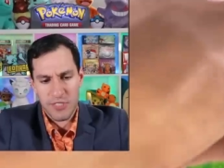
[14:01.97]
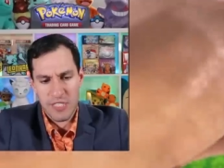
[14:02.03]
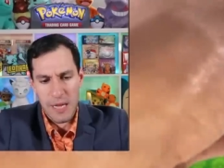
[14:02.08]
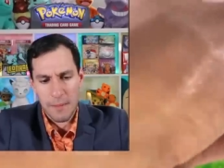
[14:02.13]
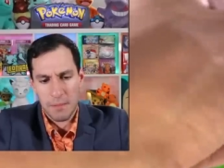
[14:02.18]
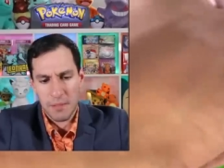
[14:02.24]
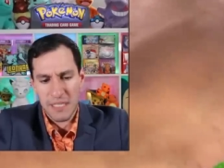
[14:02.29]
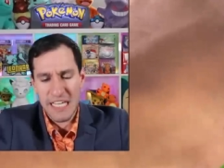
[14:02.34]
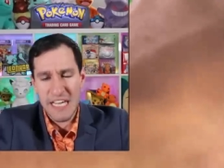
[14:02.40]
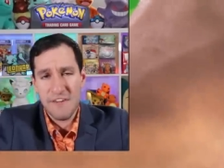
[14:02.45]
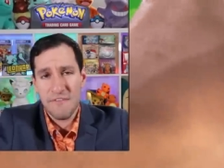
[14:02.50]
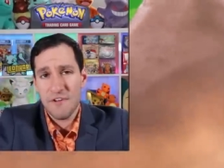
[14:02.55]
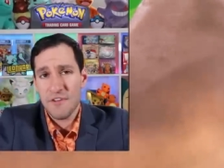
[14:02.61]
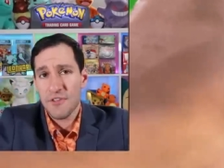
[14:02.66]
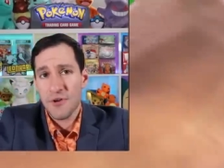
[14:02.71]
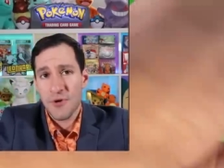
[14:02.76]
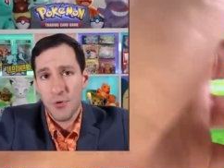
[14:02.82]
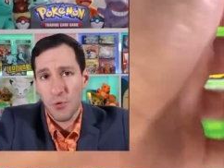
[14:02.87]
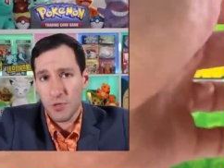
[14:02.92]
was, I believe,
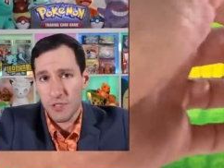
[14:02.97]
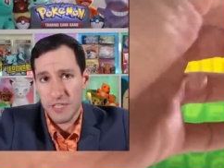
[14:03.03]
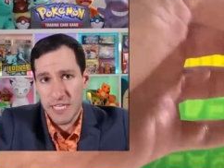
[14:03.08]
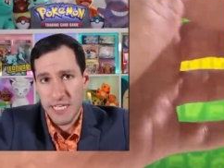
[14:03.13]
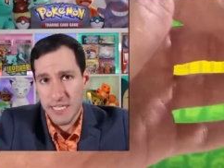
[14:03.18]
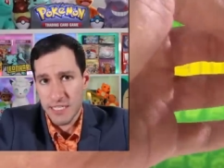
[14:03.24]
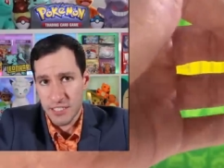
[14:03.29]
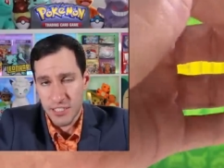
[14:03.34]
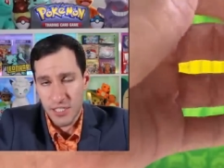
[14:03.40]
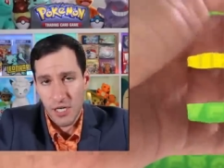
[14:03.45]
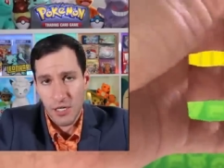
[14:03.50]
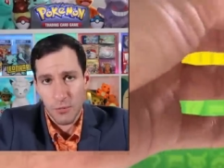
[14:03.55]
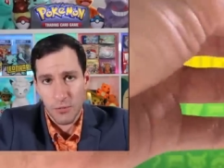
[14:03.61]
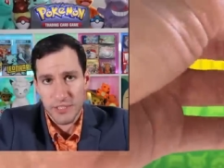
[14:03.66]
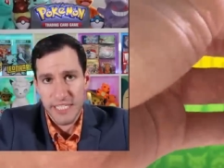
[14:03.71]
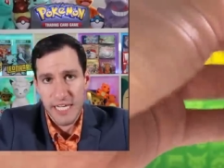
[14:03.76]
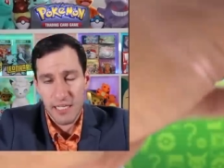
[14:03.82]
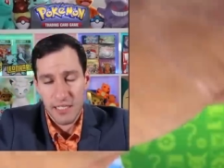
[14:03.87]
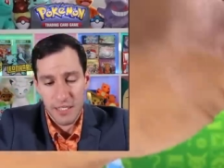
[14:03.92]
in the Northeast, y'all
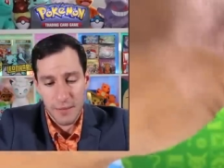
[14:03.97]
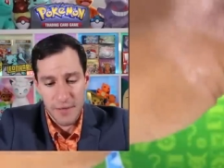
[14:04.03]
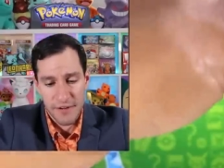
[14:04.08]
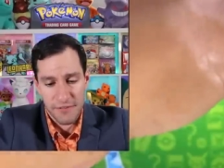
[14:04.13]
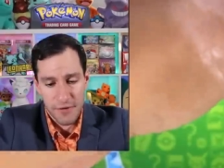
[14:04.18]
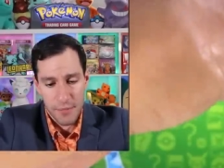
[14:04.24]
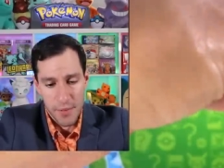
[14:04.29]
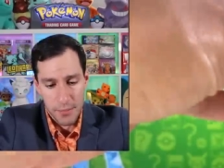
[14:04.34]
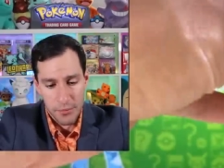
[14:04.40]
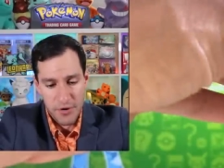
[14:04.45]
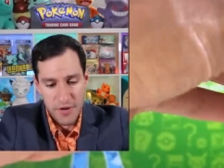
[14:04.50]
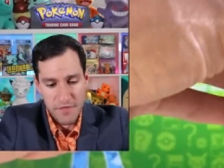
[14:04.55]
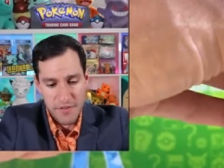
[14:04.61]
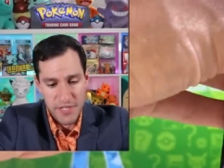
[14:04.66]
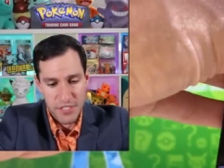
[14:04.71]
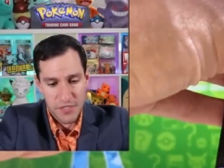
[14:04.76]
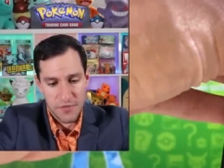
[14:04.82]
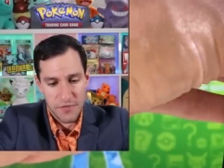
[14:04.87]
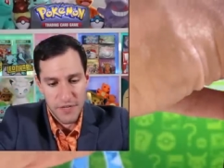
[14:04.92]
were telling me from a
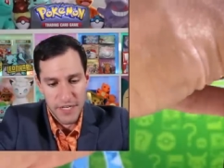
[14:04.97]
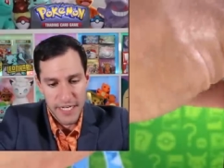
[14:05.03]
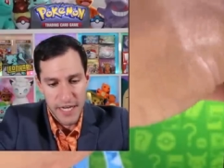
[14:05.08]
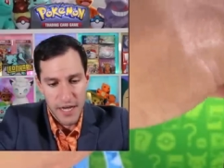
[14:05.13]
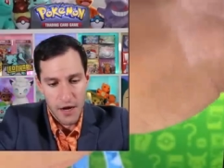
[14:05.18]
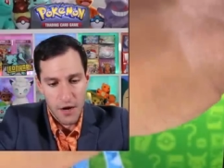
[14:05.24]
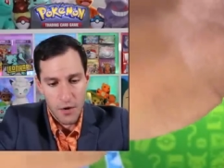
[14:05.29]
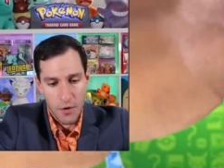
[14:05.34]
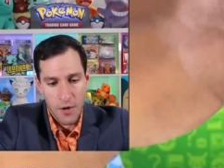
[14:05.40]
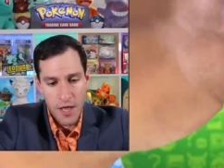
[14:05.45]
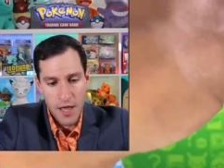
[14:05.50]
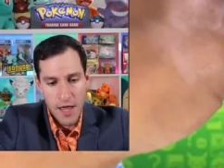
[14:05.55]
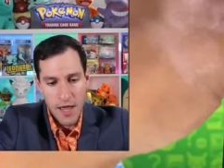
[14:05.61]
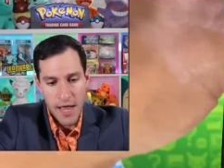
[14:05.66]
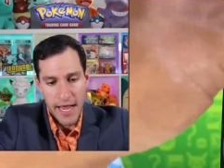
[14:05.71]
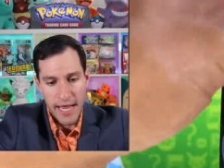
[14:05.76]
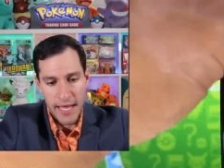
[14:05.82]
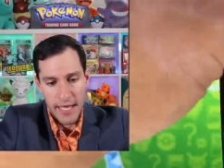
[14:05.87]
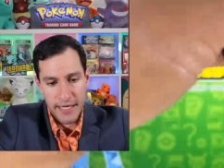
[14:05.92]
previous video,
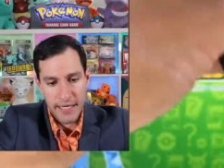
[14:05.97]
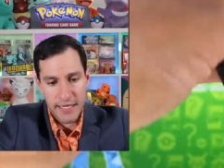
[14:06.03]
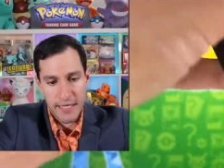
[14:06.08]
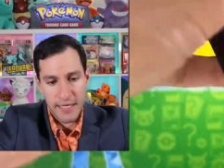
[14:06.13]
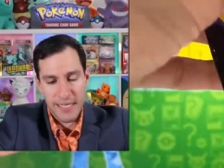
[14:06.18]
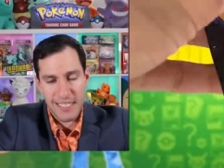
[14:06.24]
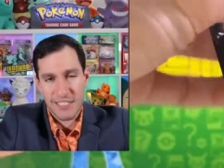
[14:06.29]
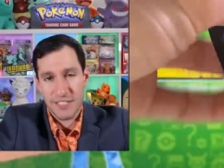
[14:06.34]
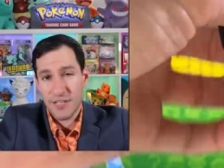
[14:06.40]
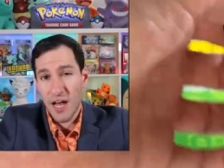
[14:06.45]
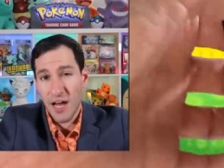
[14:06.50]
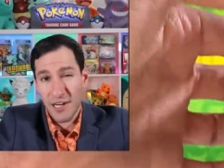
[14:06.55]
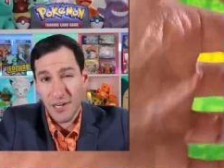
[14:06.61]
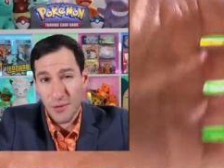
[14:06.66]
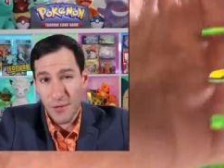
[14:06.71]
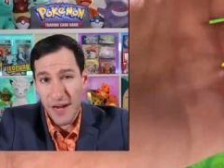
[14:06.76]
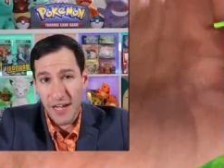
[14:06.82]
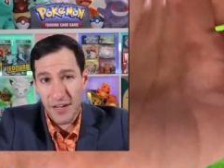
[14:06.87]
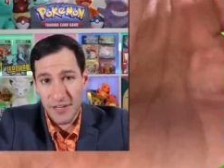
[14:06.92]
and uh, is not
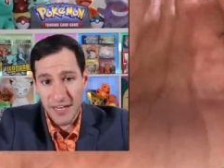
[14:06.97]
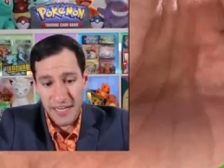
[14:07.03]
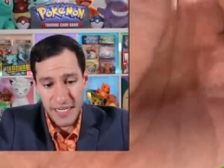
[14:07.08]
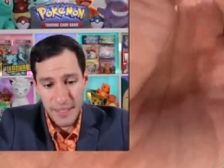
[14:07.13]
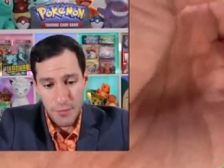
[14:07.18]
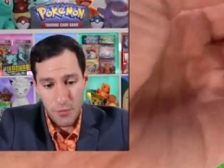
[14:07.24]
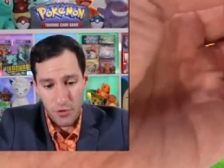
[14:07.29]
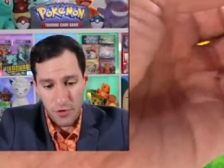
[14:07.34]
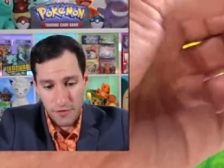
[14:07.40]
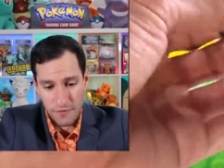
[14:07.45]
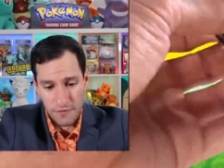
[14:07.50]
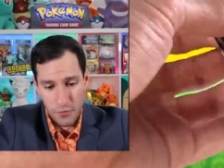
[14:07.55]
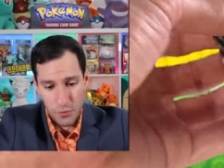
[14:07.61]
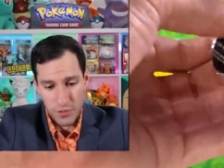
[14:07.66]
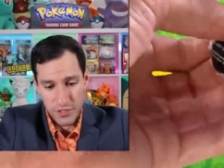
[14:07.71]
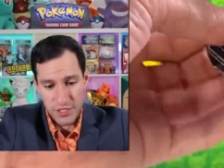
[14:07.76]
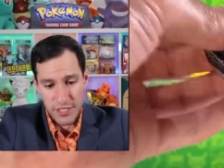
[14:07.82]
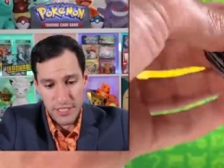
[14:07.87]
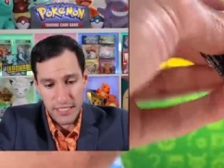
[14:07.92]
around anymore,
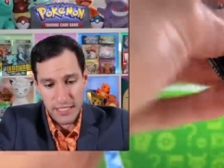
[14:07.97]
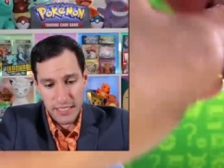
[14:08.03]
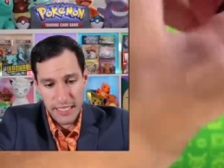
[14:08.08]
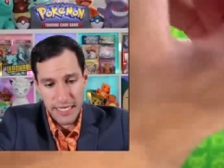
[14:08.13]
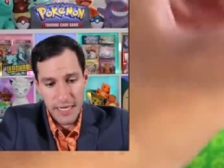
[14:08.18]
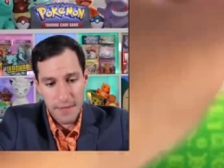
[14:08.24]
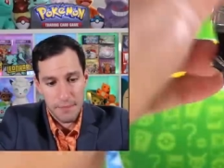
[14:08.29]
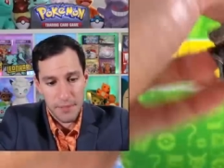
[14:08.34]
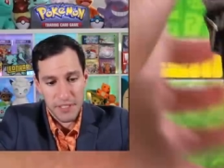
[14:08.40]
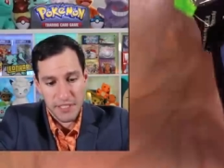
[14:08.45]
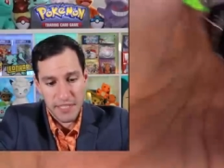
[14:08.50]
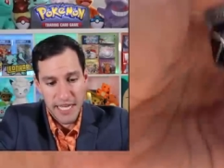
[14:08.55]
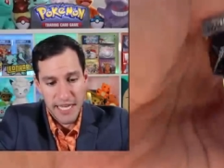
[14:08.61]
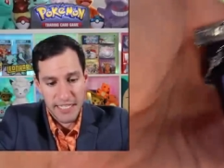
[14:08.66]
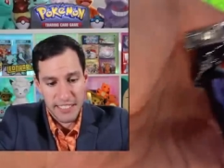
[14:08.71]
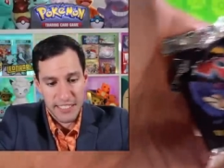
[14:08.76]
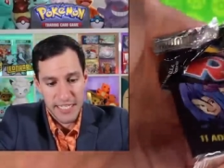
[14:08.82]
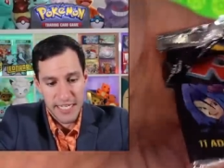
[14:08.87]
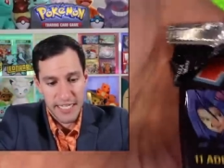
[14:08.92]
unfortunately, but
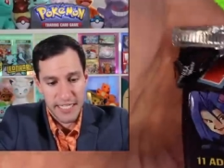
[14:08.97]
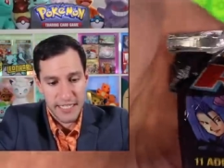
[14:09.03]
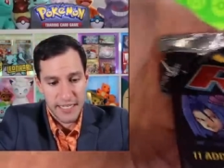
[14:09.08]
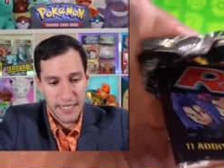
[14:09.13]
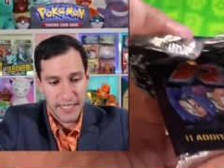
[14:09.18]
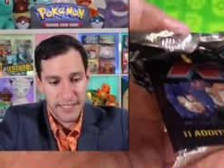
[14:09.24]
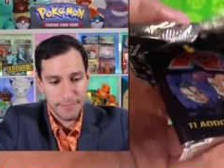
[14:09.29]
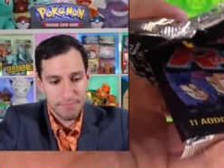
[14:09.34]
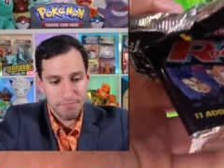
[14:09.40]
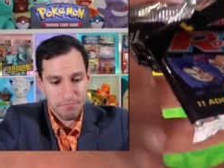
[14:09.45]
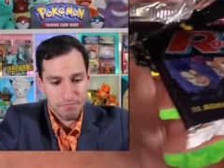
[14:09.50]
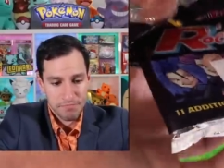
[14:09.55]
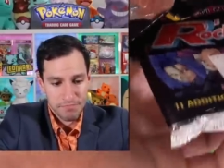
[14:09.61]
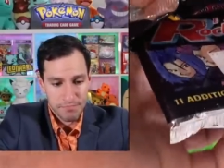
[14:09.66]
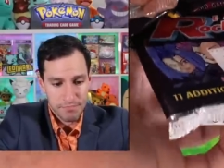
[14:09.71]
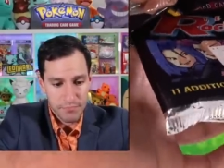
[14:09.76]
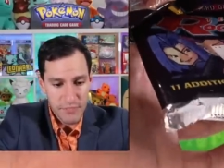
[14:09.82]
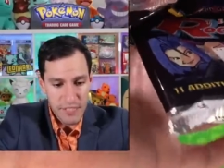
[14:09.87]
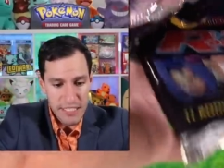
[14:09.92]
they did uh,
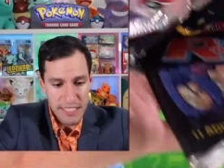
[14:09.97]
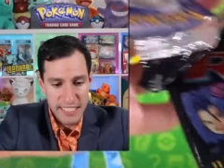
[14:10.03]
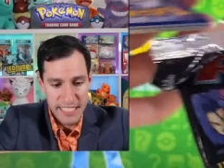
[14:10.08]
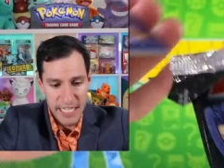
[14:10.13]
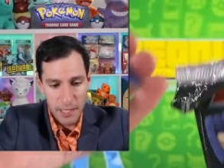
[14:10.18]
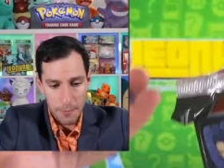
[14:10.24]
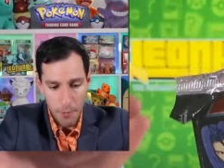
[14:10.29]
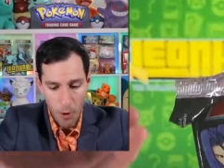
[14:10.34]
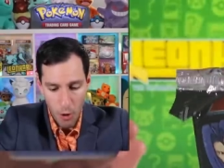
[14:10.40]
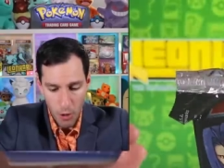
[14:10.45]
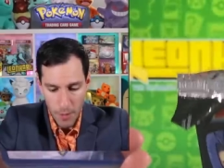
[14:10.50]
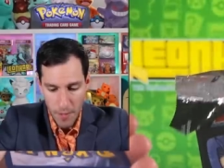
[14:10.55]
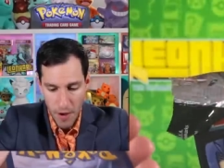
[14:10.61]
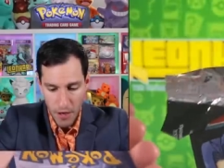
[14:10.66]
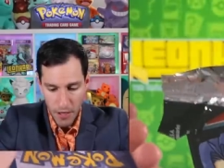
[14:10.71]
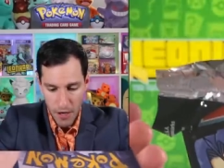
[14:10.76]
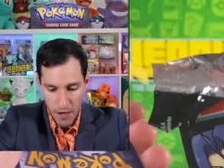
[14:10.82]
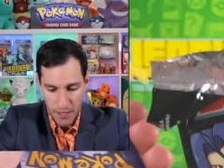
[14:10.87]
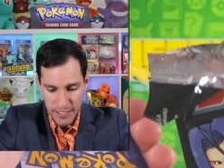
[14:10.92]
sell
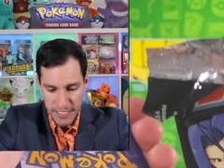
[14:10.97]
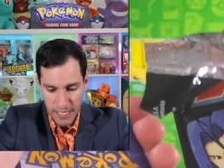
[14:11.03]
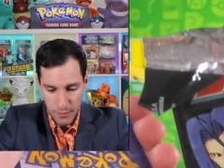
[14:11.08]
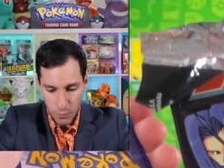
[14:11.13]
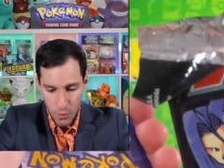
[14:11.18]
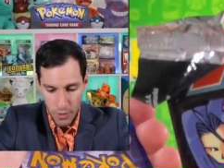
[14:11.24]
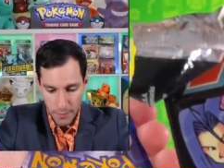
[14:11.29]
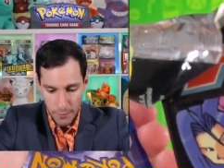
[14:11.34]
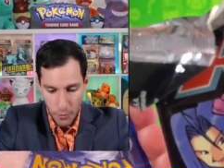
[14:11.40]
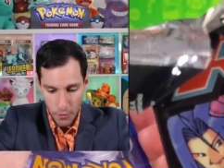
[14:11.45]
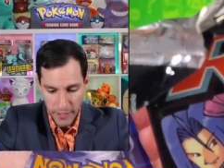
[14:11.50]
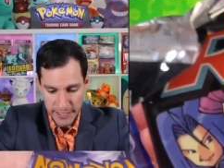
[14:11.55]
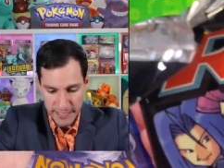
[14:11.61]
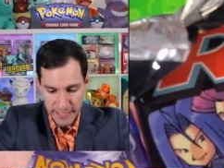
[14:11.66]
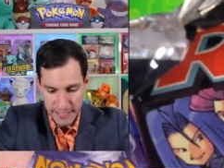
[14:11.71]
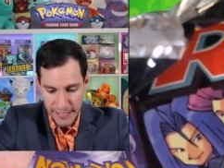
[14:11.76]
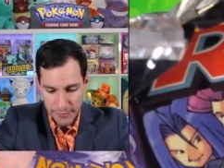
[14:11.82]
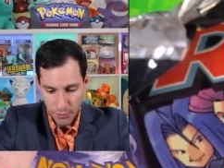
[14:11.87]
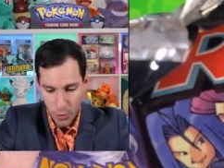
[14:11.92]
Pokemon cards at one
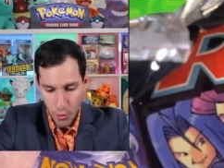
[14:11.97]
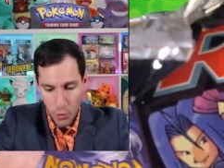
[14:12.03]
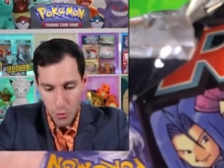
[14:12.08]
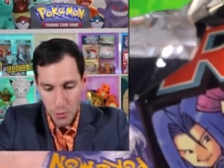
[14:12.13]
point, and they were